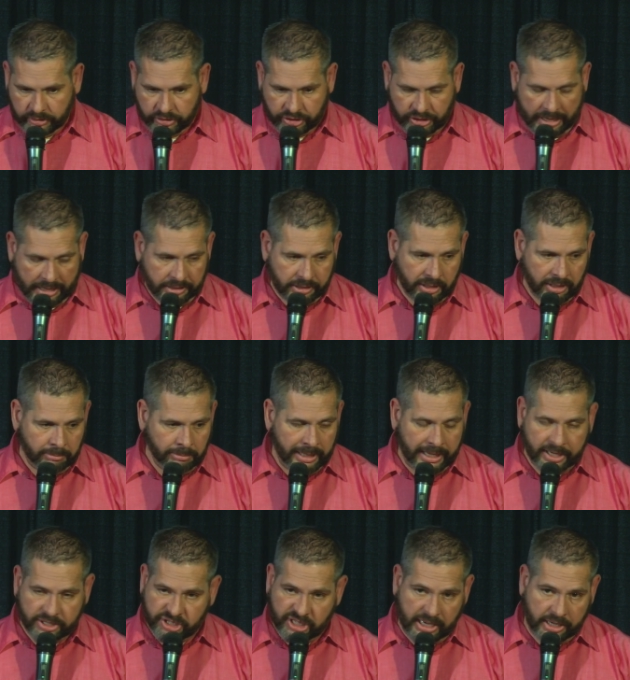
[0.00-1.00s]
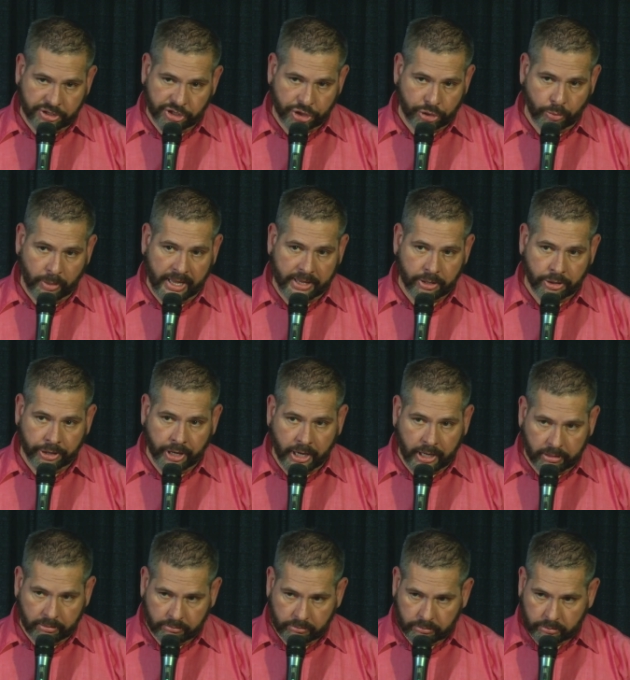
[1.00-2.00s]
It's not that I'm lazy, I just rather
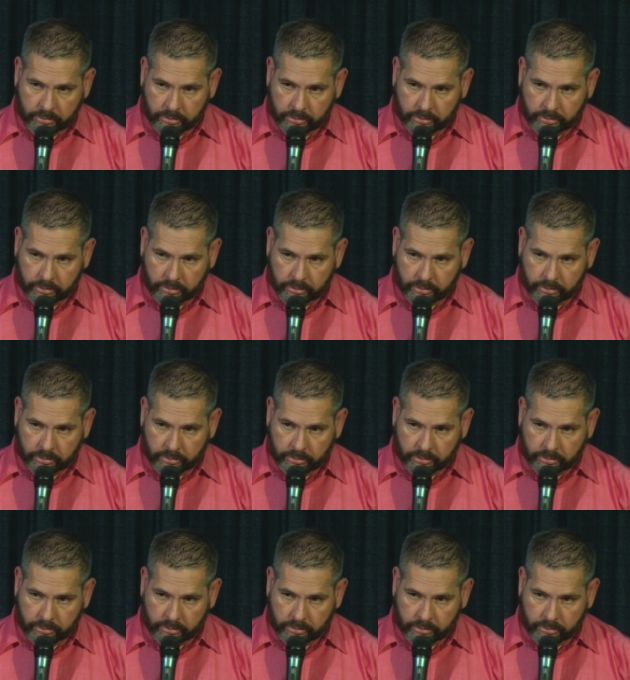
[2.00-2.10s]
not.